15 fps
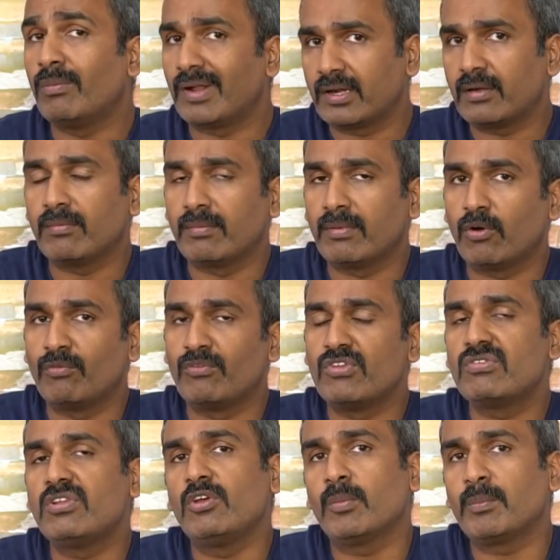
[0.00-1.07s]
But
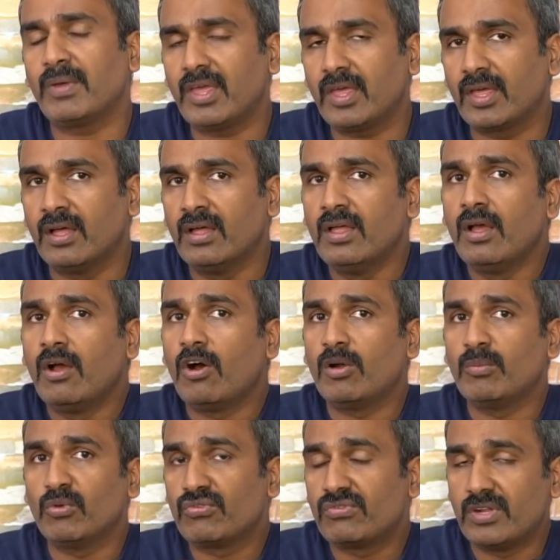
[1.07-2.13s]
obviously you're paying
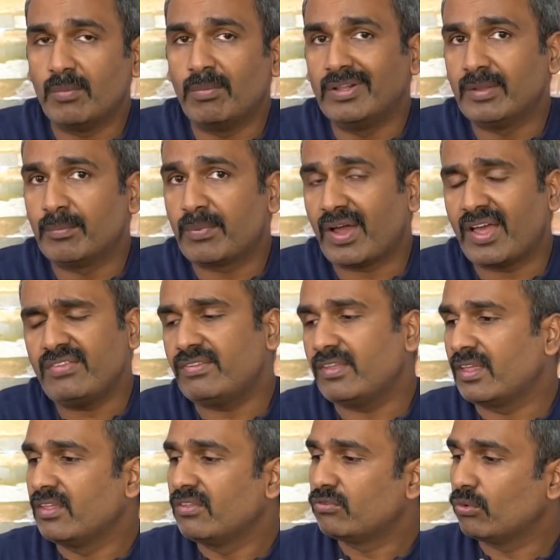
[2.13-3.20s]
almost double the
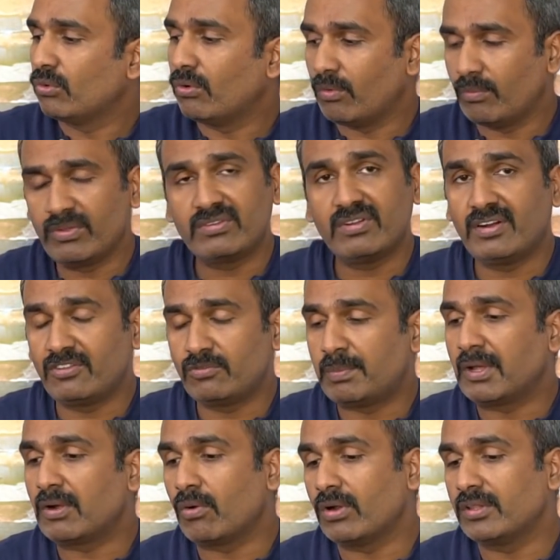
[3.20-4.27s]
pricing, so obviously
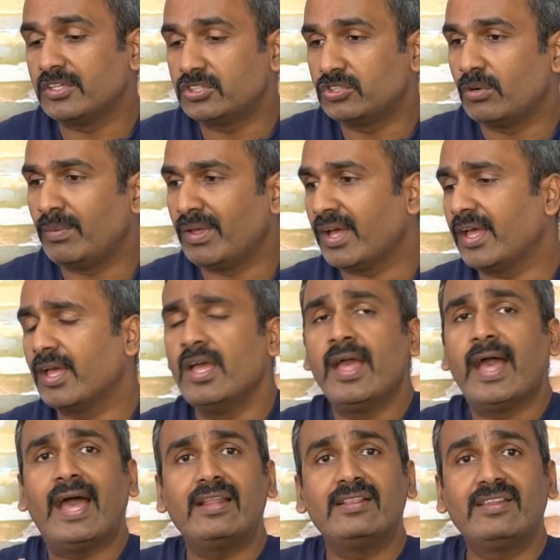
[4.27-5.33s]
display quality should be high.
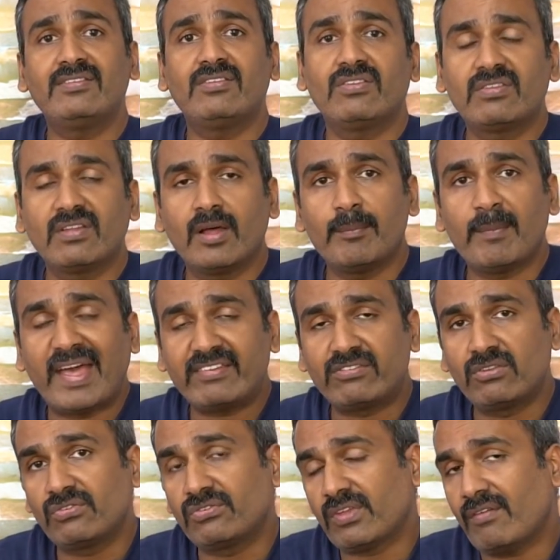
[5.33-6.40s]
And this is a
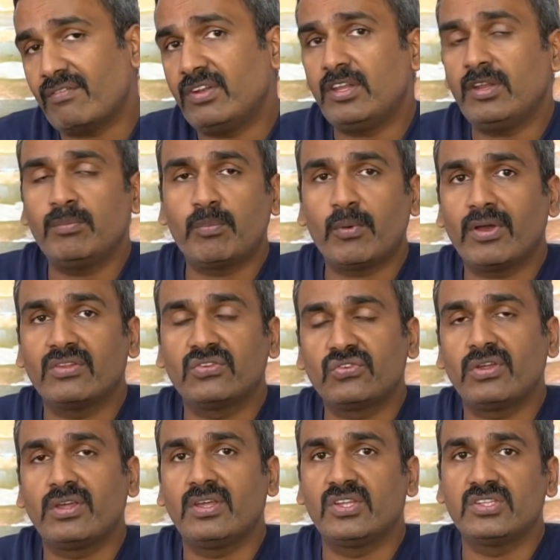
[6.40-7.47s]
massive
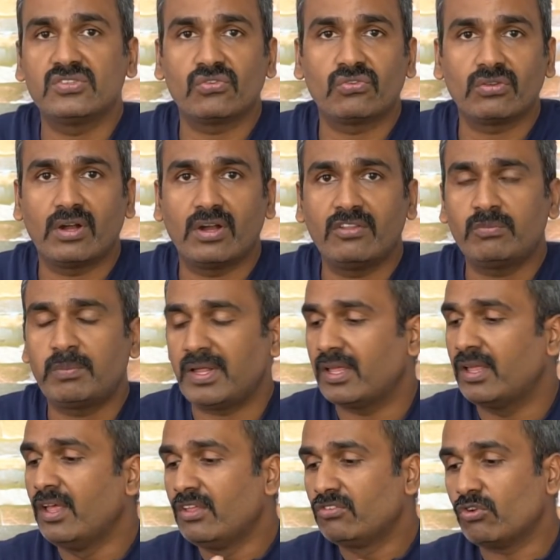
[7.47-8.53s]
17.3 inches
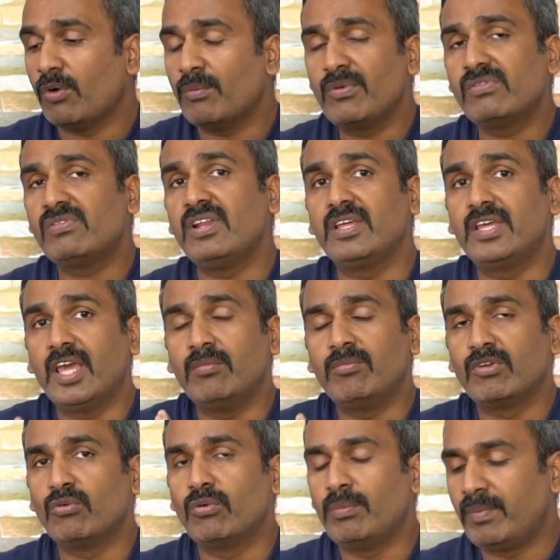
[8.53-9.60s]
display, so obviously
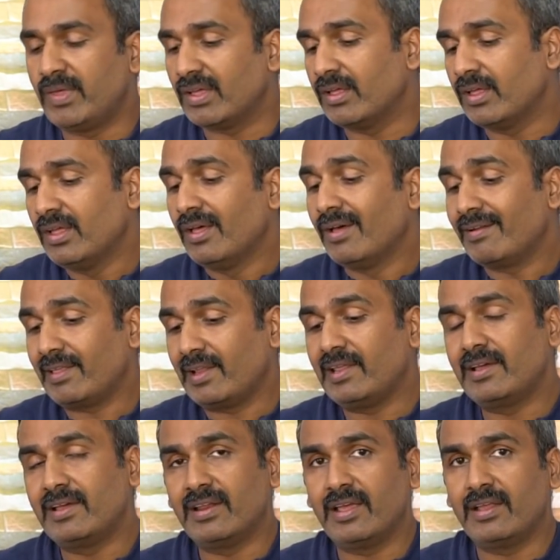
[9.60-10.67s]
gaming would be
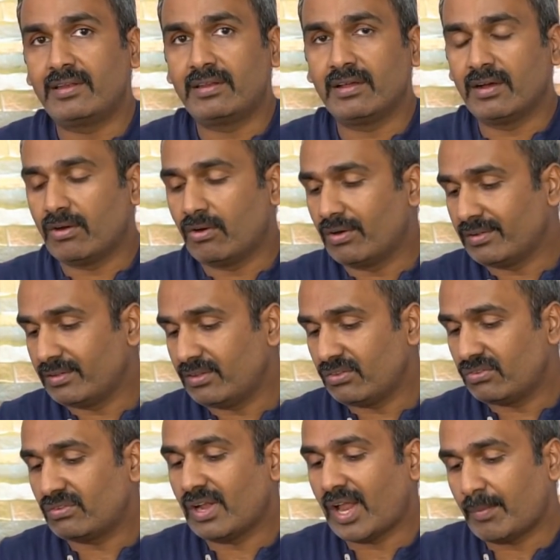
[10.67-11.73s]
really great on
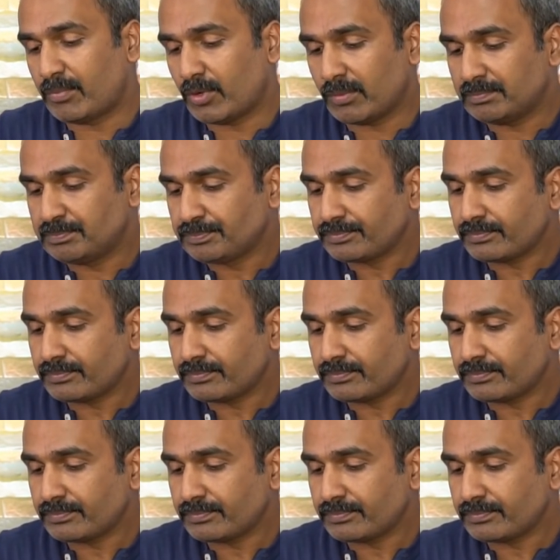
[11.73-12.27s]
this laptop.